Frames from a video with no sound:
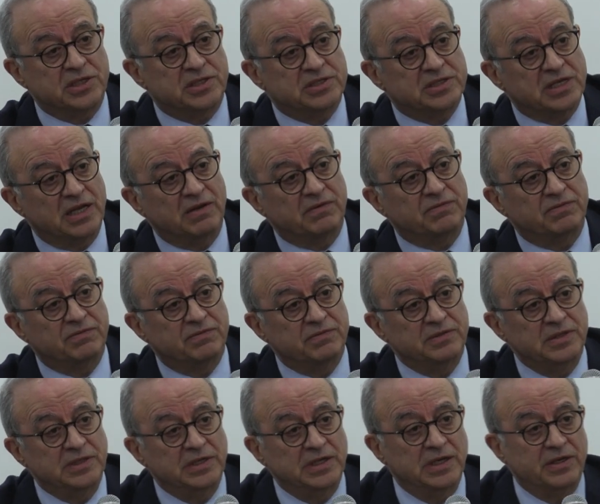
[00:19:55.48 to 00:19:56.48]
itself
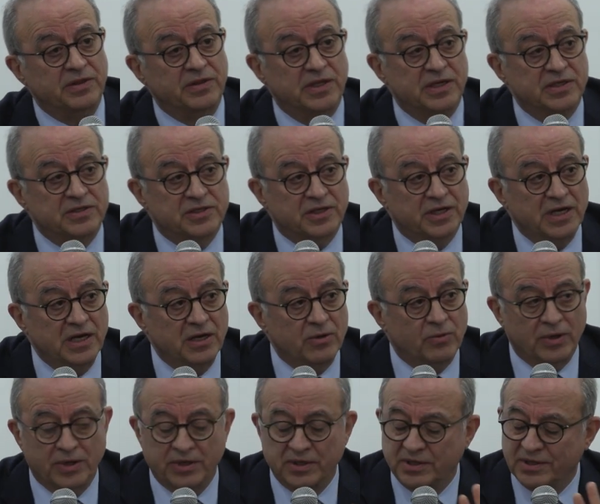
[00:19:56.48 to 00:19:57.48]
in the Israeli
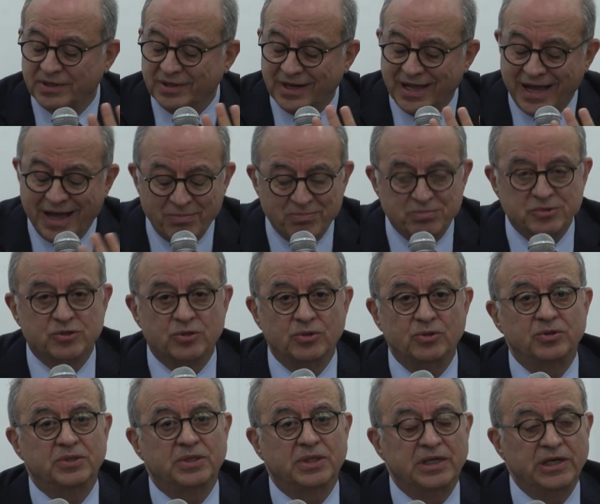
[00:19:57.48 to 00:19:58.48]
one.
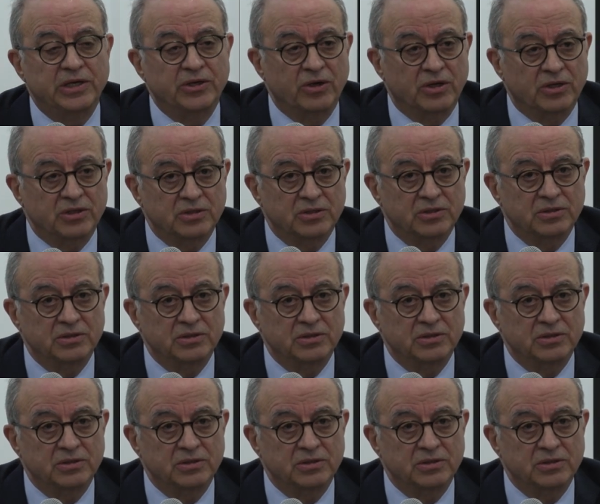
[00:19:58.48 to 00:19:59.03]
Absolutely not.